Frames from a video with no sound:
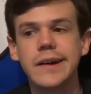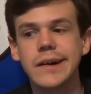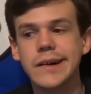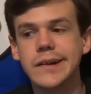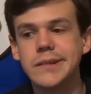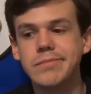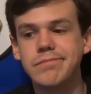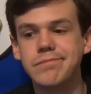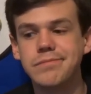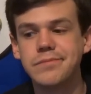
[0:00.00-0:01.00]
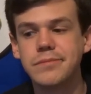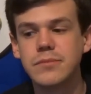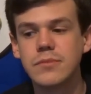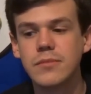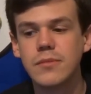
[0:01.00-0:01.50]
Um,
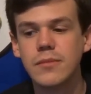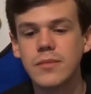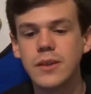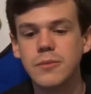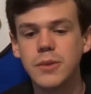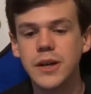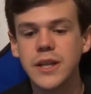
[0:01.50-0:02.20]
but,